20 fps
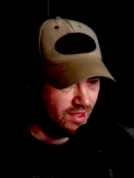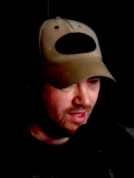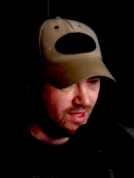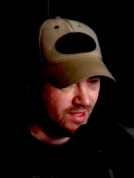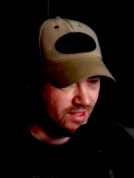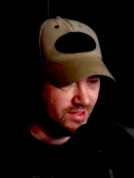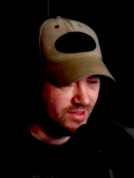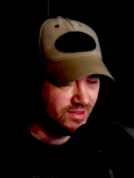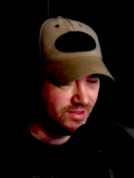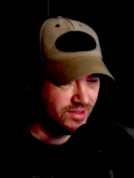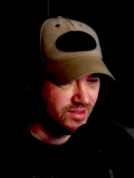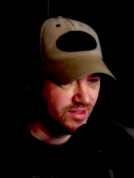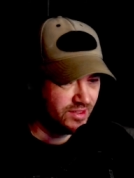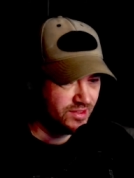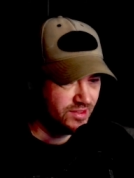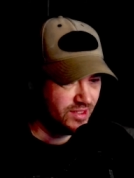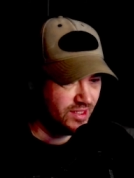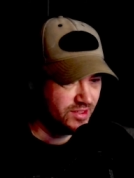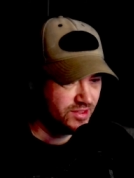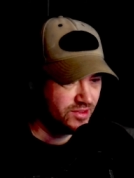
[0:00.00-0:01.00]
And the
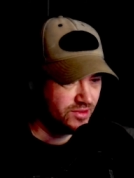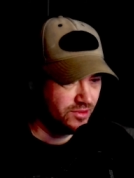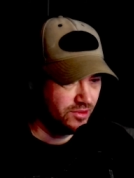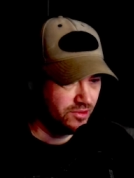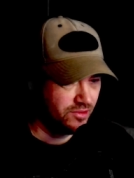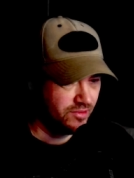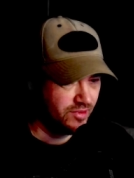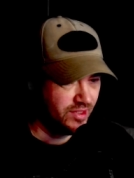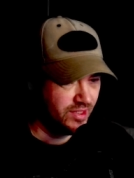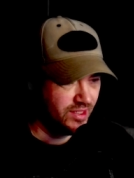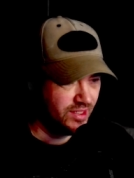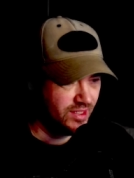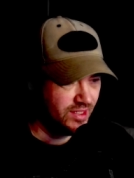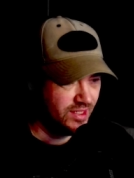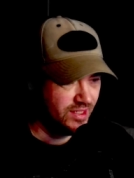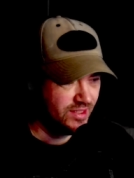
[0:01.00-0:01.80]
success story,